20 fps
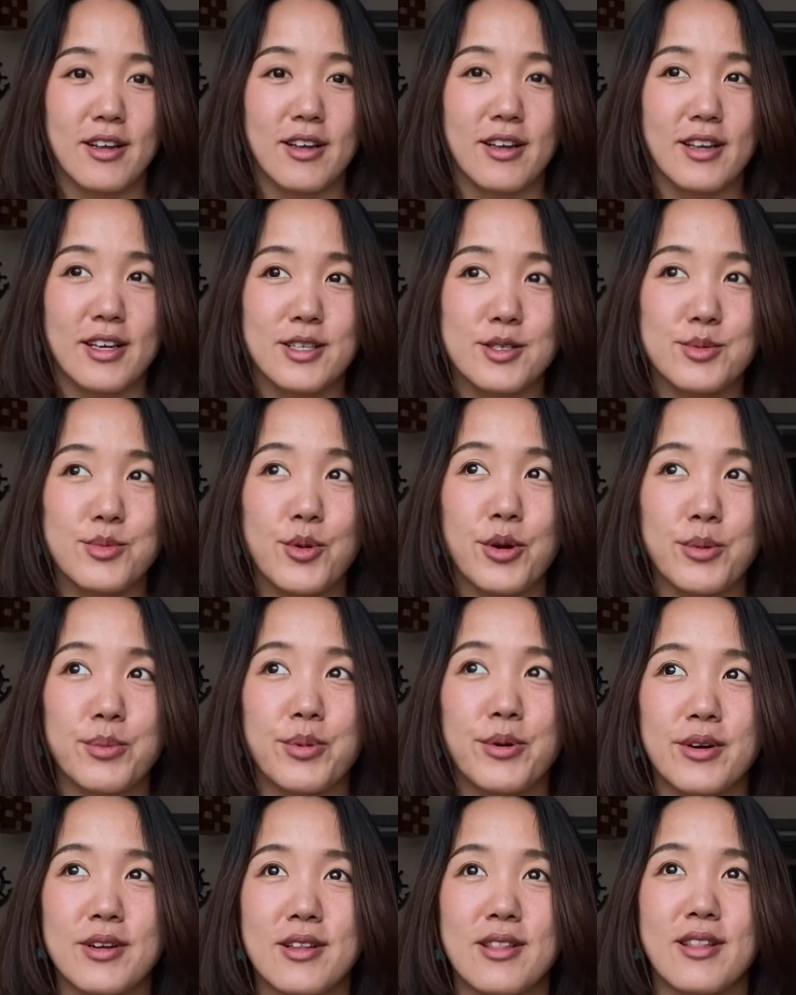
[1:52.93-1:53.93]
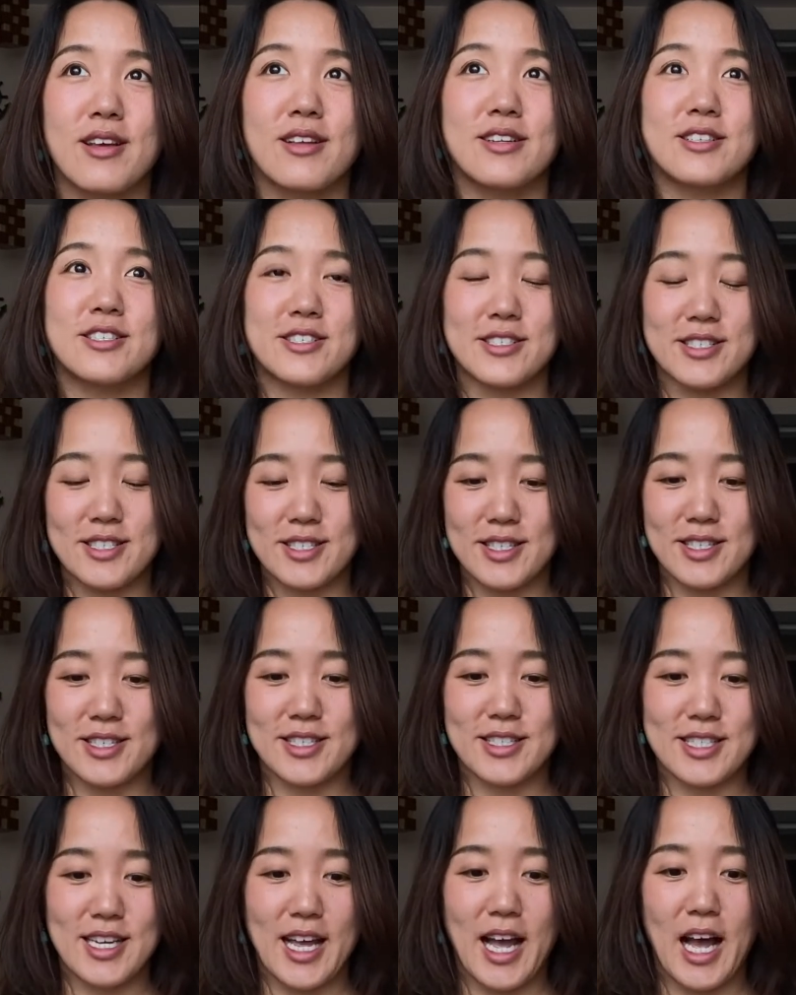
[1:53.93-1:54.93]
Is more important than just sitting
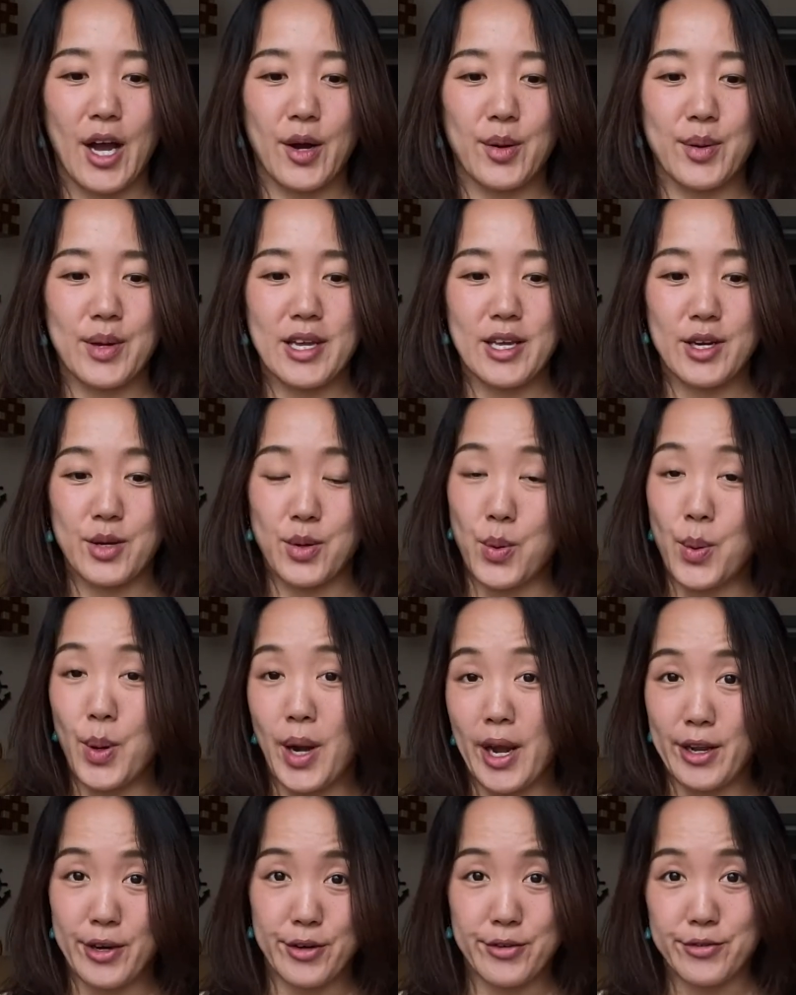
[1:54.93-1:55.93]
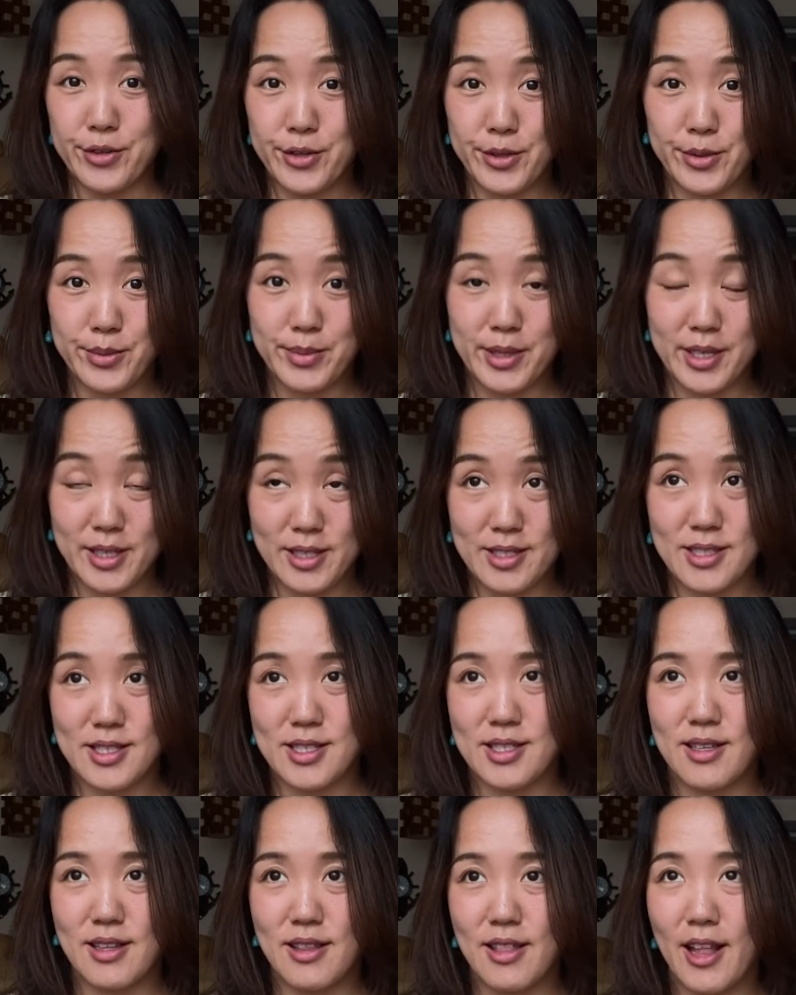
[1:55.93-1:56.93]
down in a quiet room, because
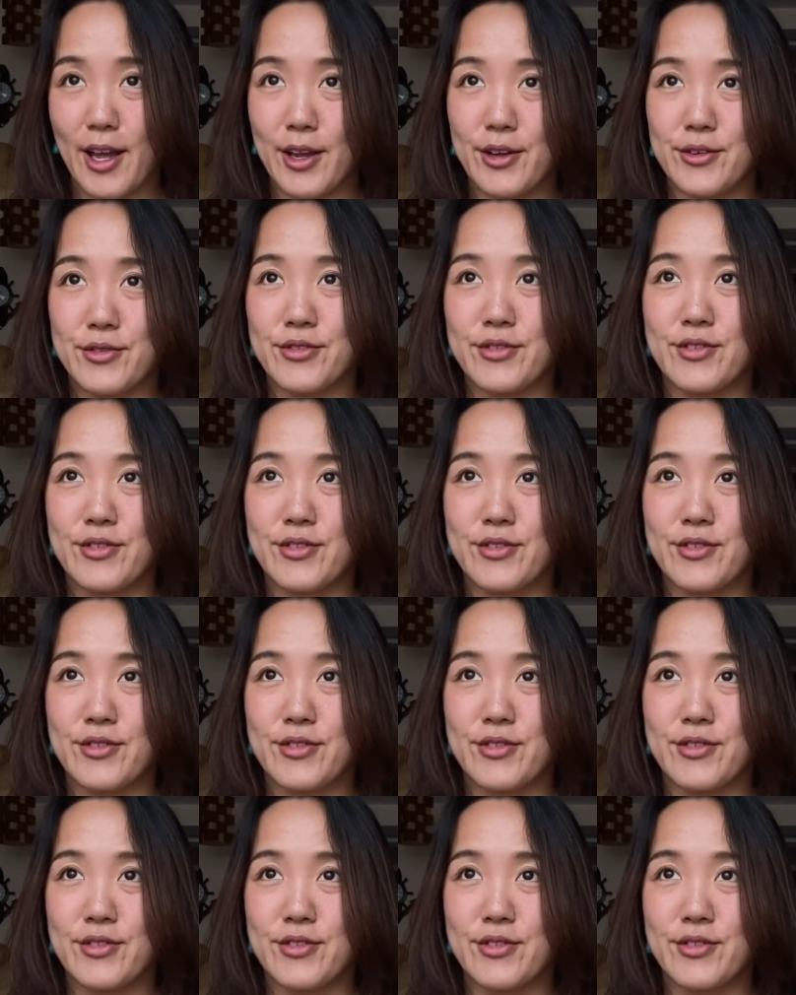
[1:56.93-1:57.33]
life